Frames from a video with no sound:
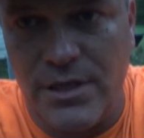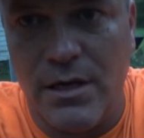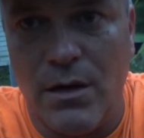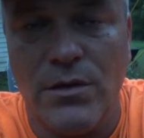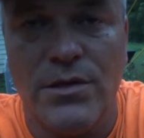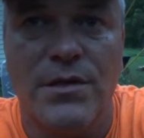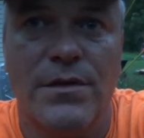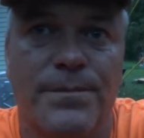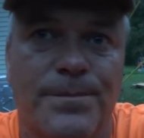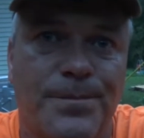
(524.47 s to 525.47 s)
cost,
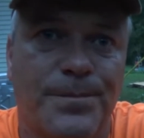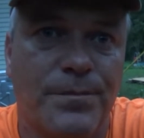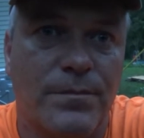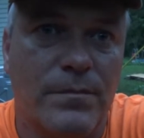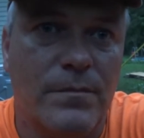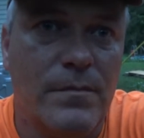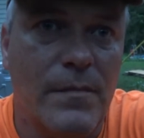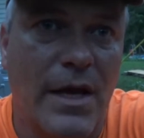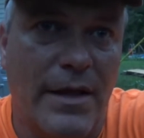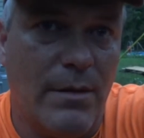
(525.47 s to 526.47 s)

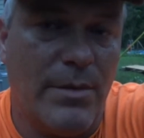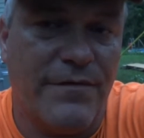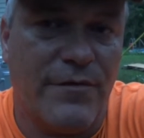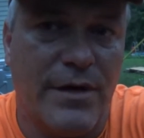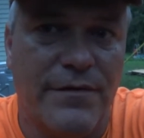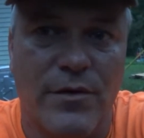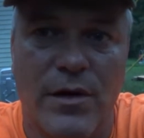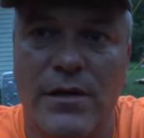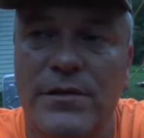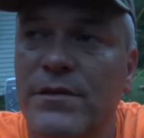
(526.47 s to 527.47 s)
and that'll be free for
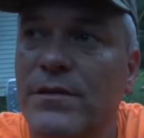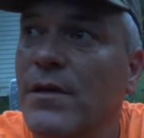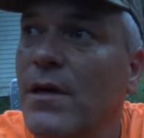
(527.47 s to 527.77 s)
us.